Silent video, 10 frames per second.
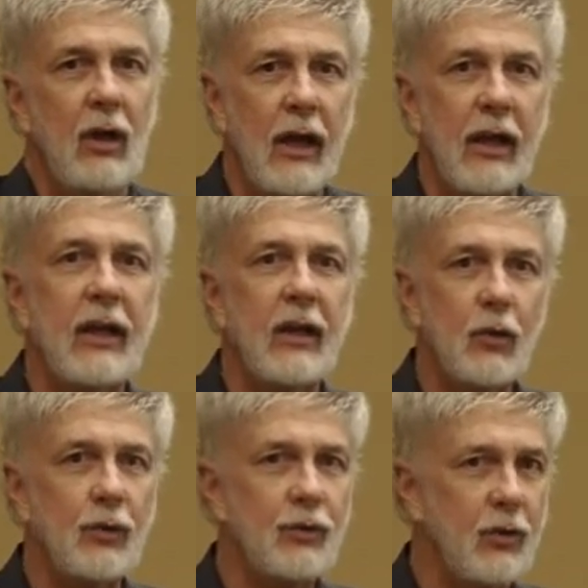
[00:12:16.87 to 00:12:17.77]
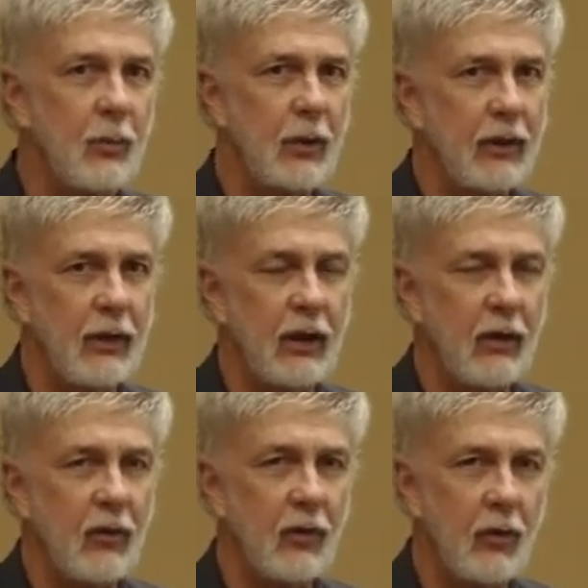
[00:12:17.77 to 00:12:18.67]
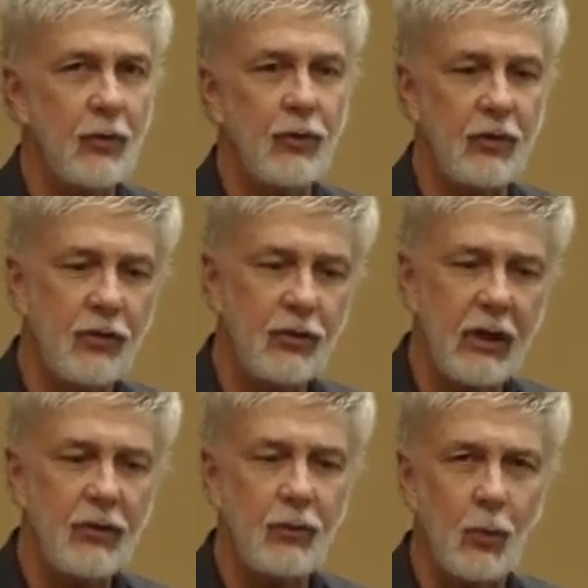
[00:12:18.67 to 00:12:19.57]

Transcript: had increases in BDNF, and those that just